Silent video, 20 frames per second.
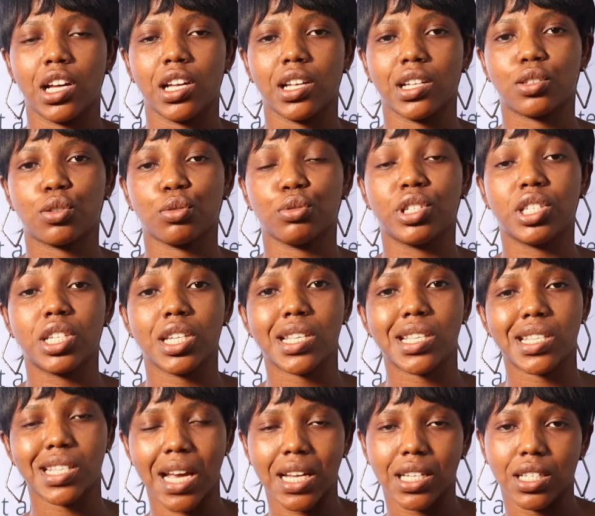uh, to
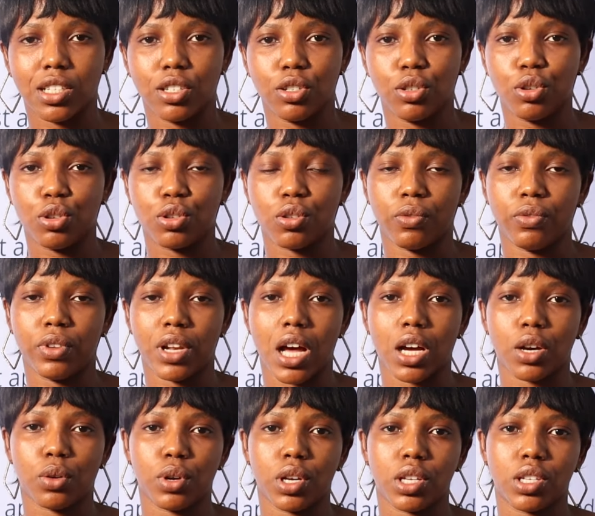descend in the use of
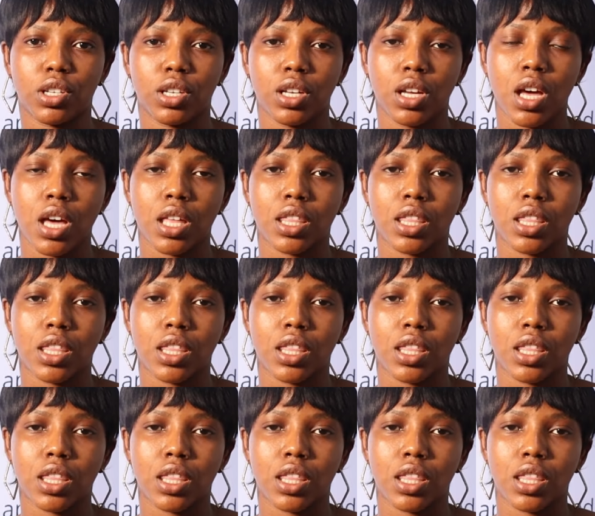language